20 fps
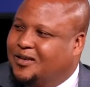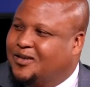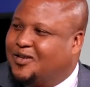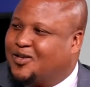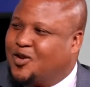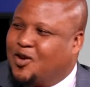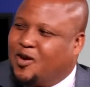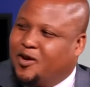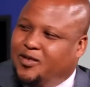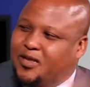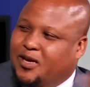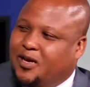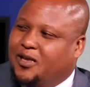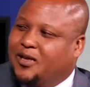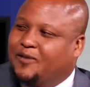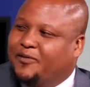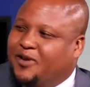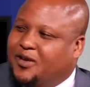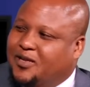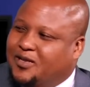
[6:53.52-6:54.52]
So you're on the
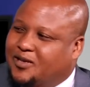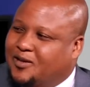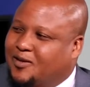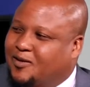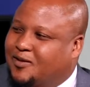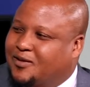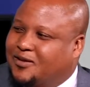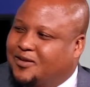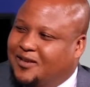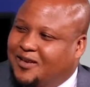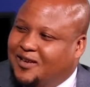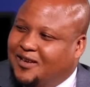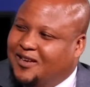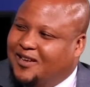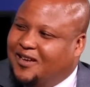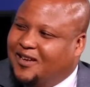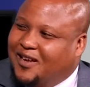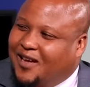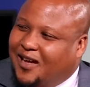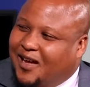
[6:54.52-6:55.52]
other fence. You're not.
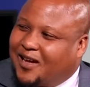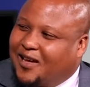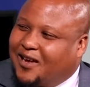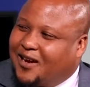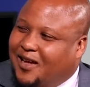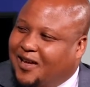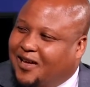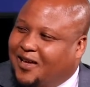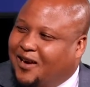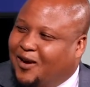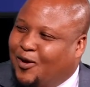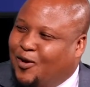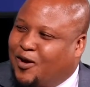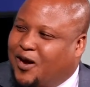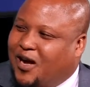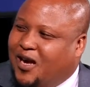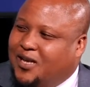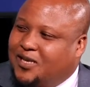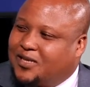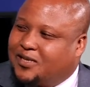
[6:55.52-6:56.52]
I get a
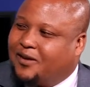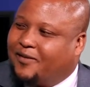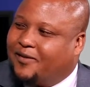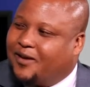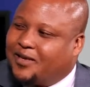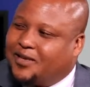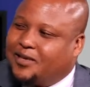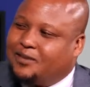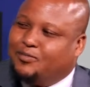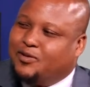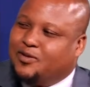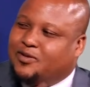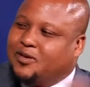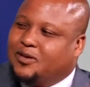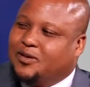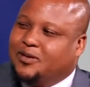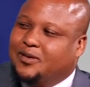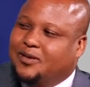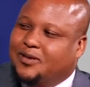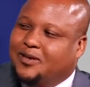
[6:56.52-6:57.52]
locally is divided
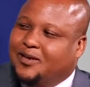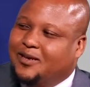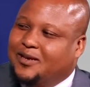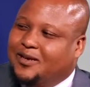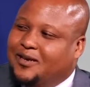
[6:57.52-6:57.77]
between